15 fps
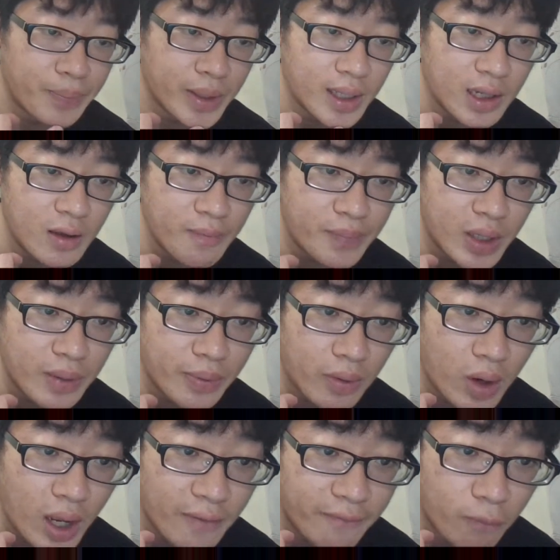billion
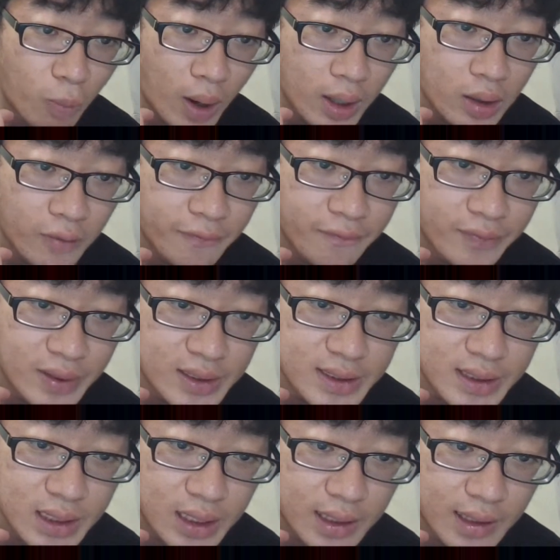people have one of
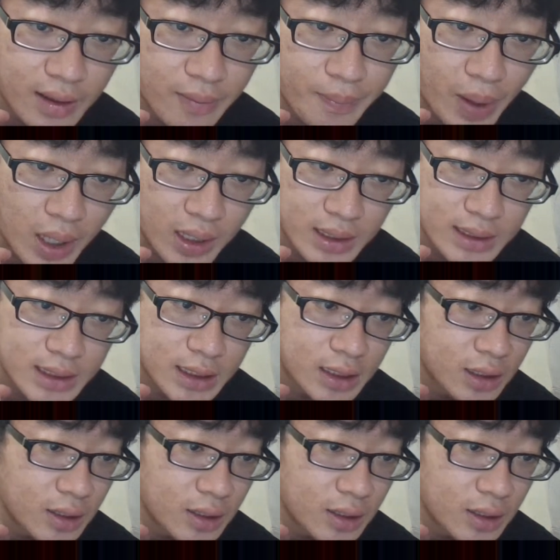these in their pocket.